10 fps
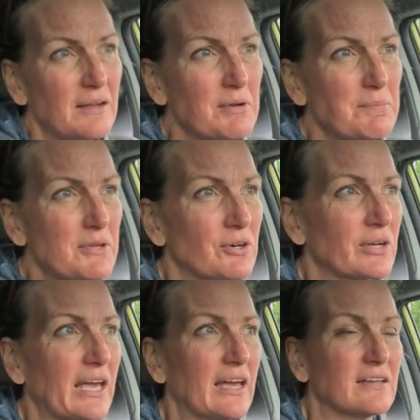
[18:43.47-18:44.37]
I might be
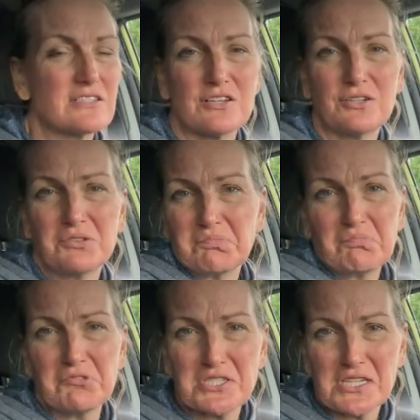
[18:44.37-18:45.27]
okay. So
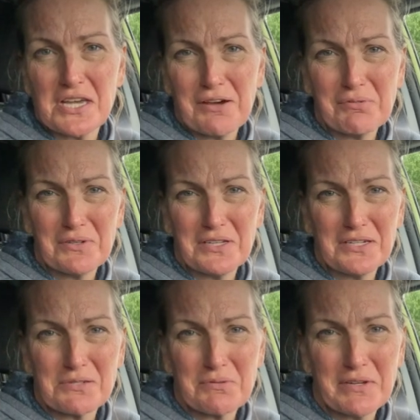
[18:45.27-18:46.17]
we'll see how it
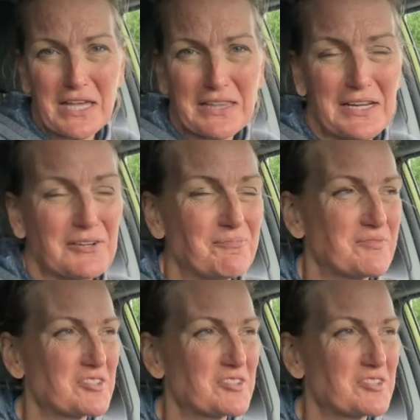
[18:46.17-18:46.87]
is when we get there.